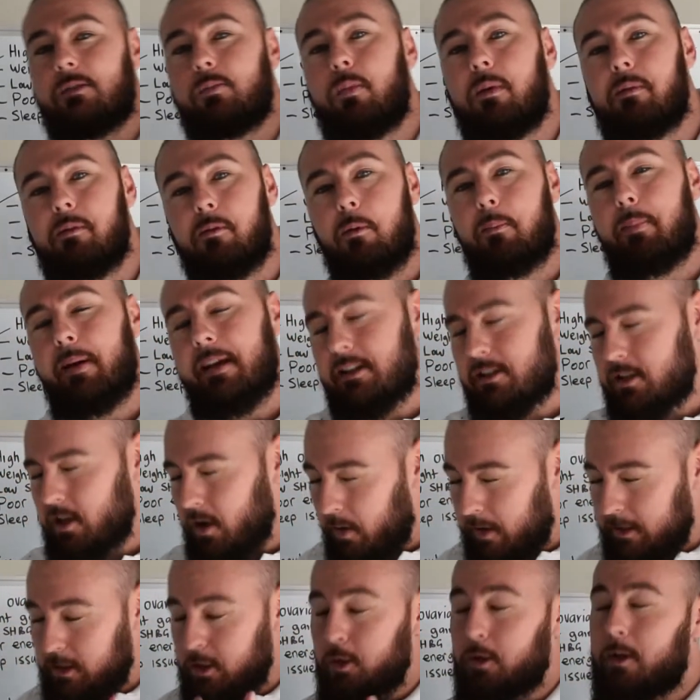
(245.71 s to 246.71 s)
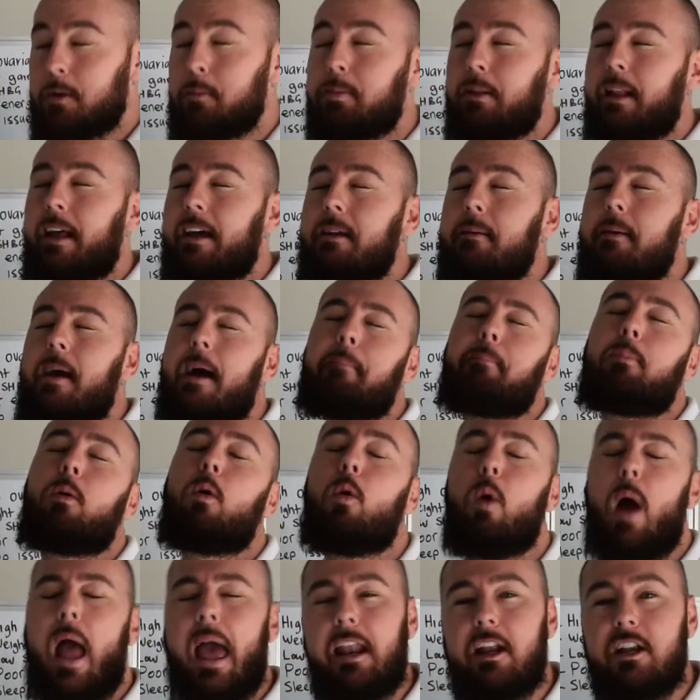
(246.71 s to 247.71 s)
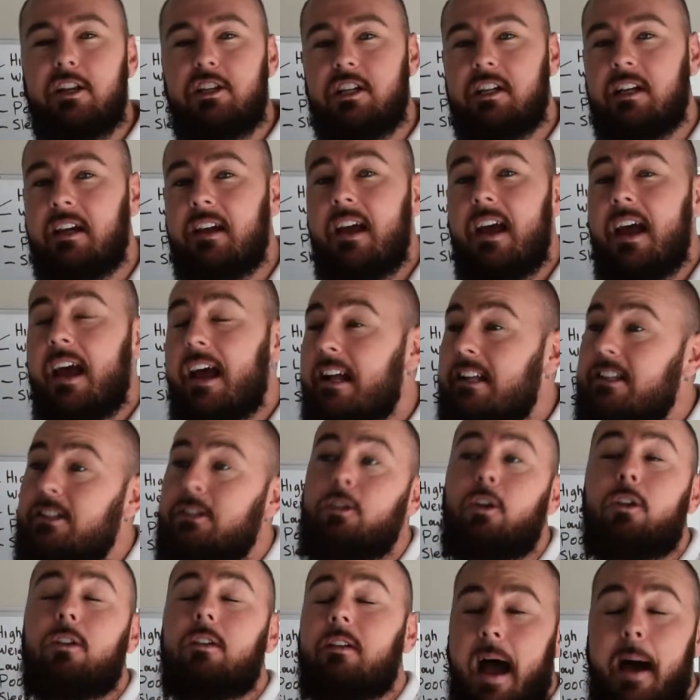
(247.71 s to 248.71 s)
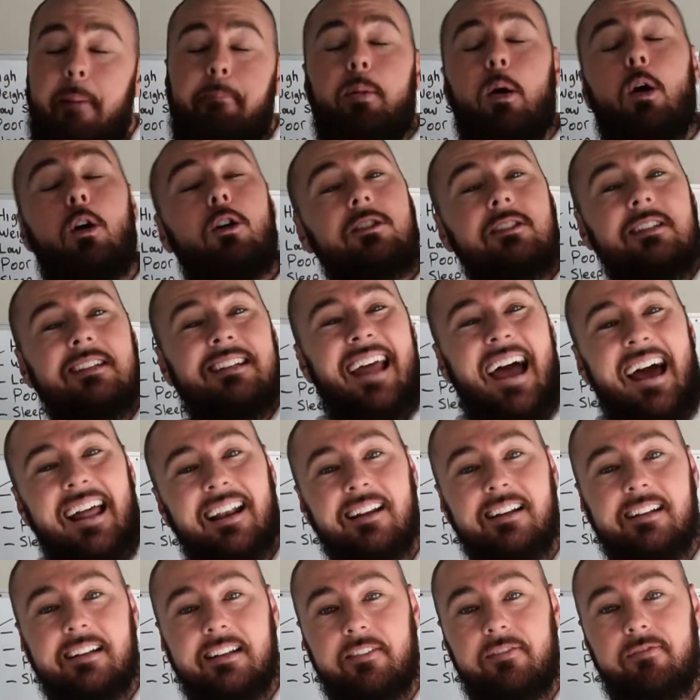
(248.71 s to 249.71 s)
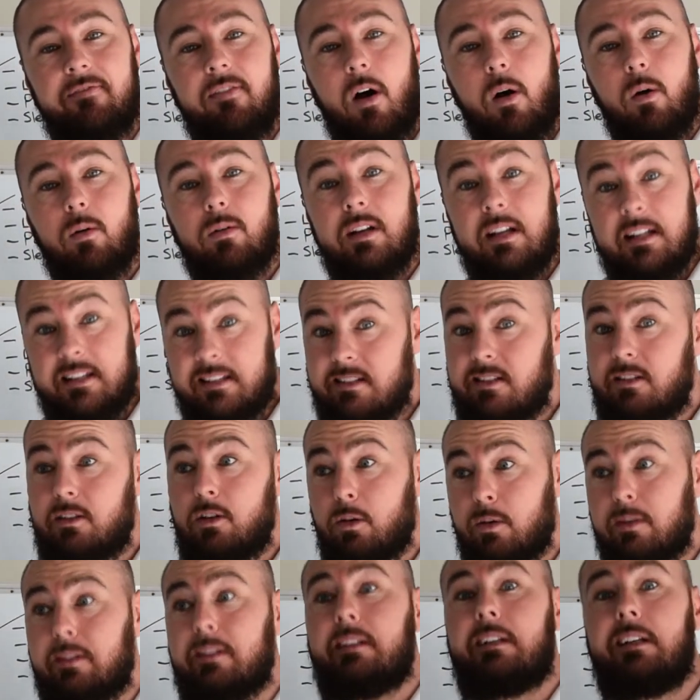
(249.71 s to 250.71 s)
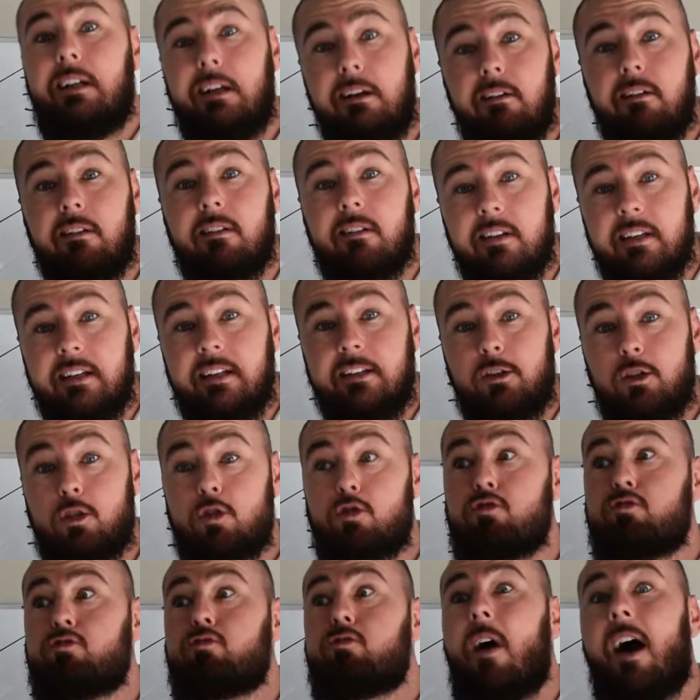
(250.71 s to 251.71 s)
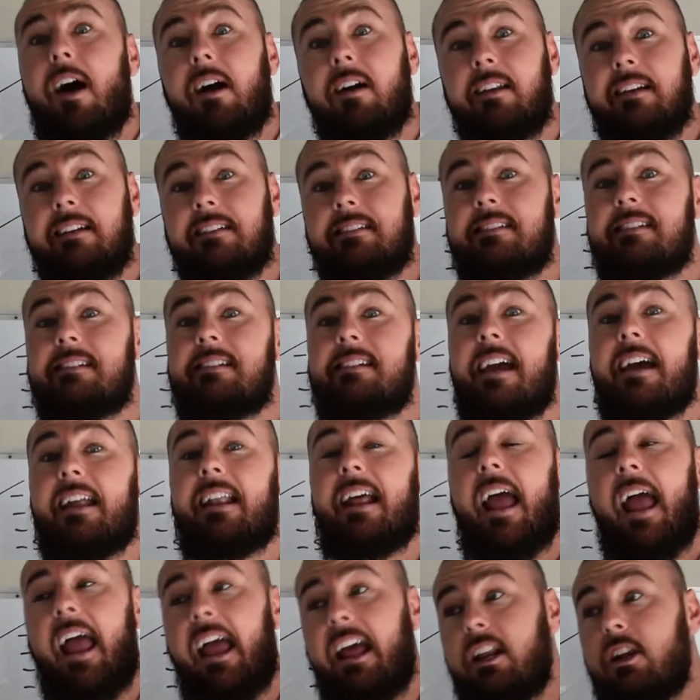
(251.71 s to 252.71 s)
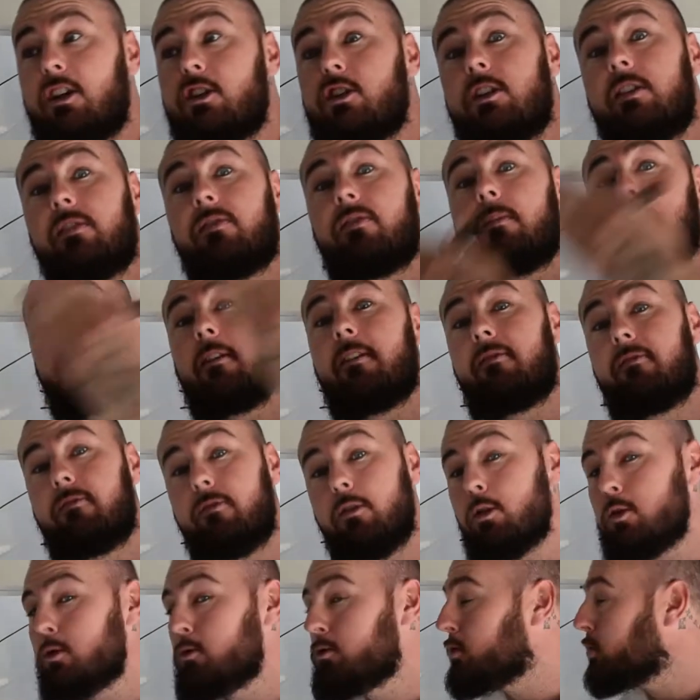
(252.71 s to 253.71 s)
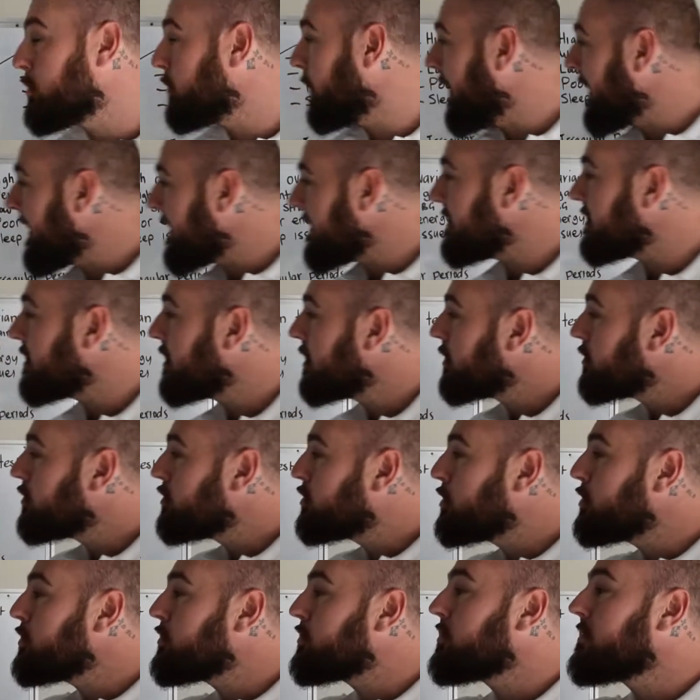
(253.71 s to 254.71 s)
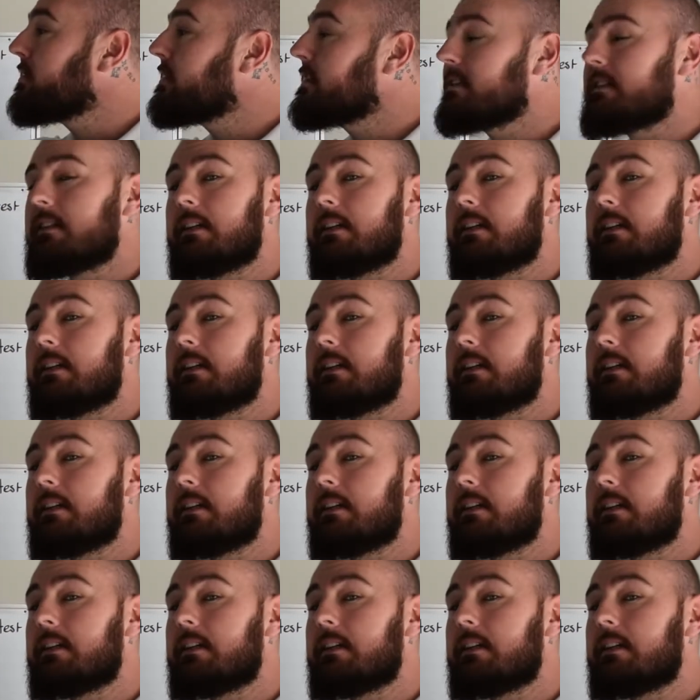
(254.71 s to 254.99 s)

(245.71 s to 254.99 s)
Women with PCOS who complain about poor energy. It's not a personality fault. It's you're literally struggling to get energy from the food you eat due to this